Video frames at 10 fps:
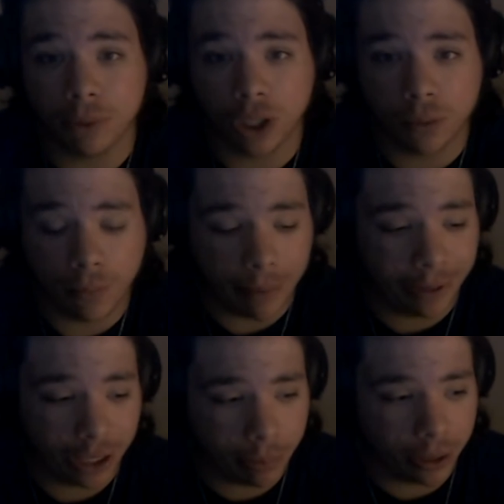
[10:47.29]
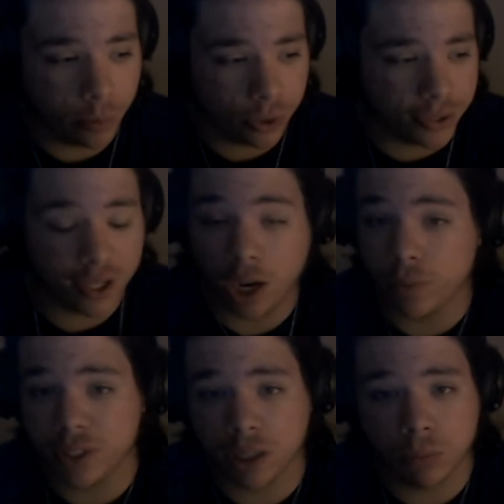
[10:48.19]
You know, I might not be able to talk
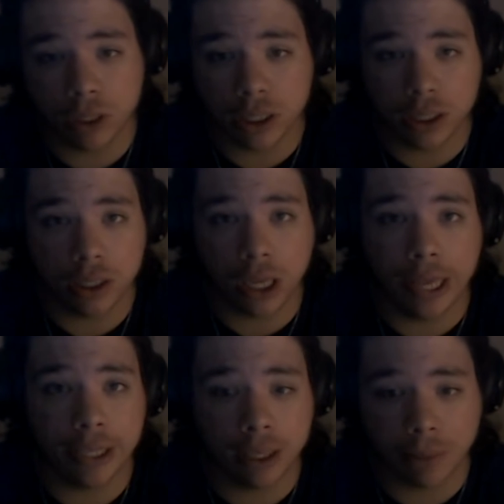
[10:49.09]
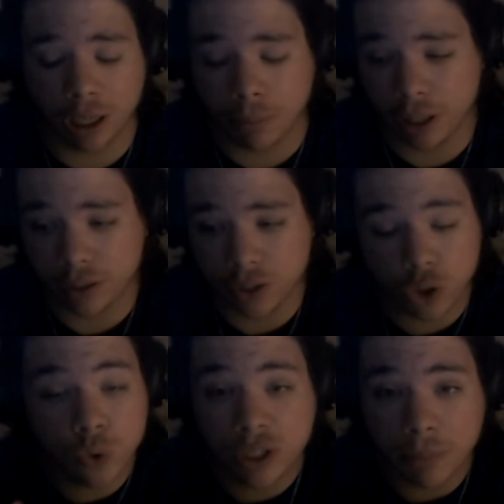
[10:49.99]
with someone, and I might not be able to
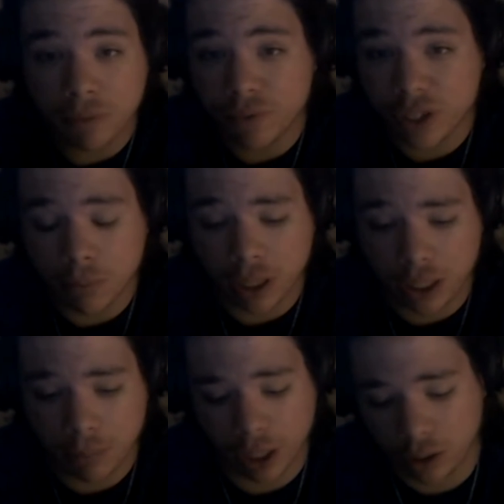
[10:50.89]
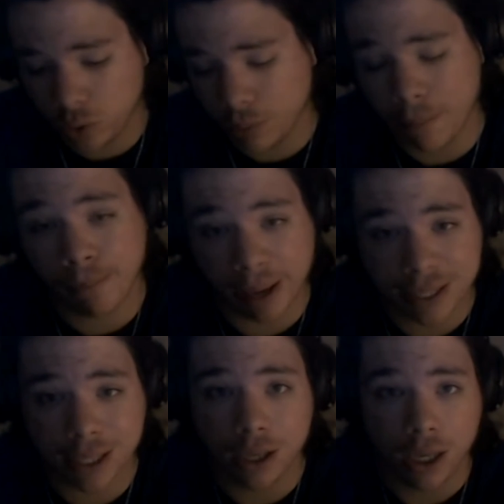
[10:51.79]
do something for somebody, but I'll do my
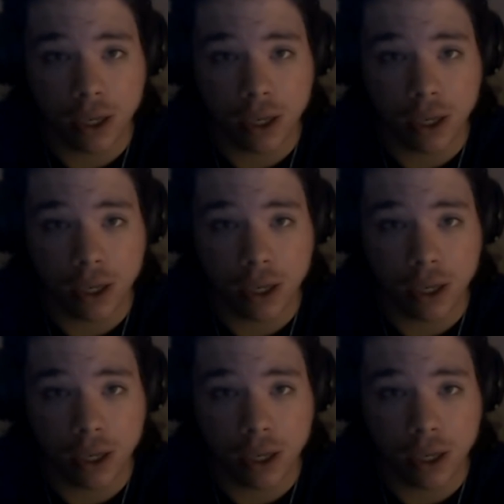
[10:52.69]
best.